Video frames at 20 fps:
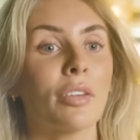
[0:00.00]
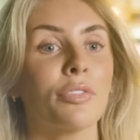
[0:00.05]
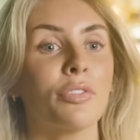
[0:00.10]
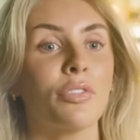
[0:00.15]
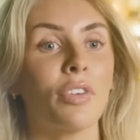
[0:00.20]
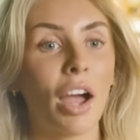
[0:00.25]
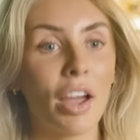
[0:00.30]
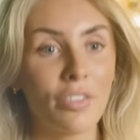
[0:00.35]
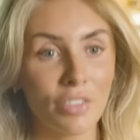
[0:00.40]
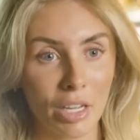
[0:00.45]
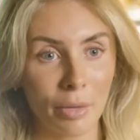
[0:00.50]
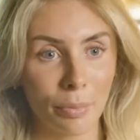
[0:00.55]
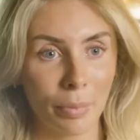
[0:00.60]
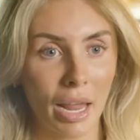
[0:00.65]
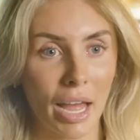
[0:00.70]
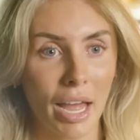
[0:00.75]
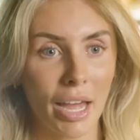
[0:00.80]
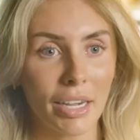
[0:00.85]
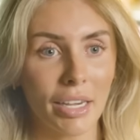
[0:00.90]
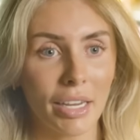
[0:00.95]
5-year
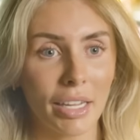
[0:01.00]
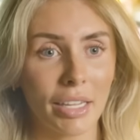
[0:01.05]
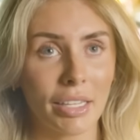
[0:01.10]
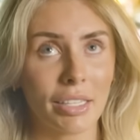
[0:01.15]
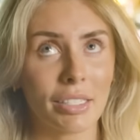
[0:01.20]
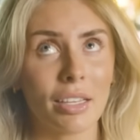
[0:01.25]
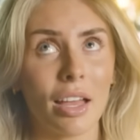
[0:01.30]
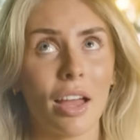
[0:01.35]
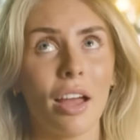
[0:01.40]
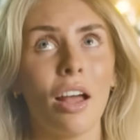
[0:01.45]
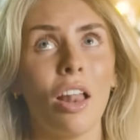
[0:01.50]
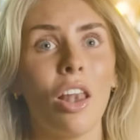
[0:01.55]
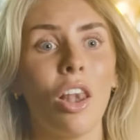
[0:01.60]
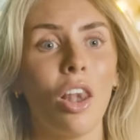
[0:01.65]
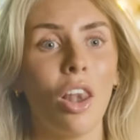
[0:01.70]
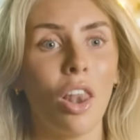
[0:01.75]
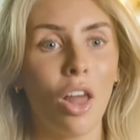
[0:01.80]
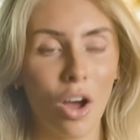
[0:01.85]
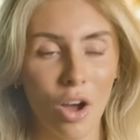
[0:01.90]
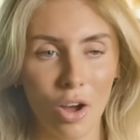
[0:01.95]
plan is a
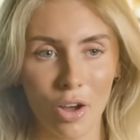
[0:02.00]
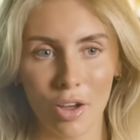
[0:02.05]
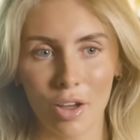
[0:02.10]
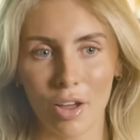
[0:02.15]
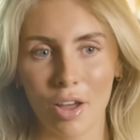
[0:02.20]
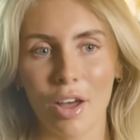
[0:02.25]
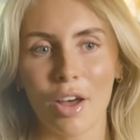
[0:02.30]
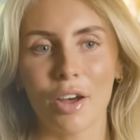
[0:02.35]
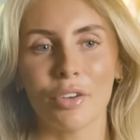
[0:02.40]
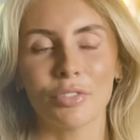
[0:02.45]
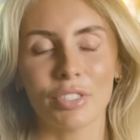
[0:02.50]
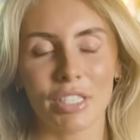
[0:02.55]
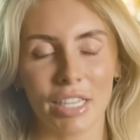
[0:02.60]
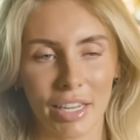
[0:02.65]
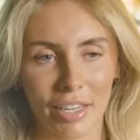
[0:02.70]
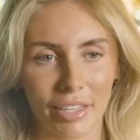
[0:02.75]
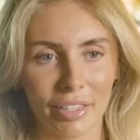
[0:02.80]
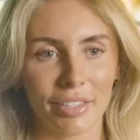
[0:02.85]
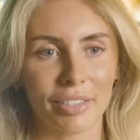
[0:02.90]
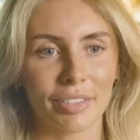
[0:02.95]
lot of
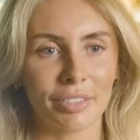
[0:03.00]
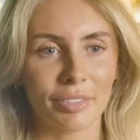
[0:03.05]
f***.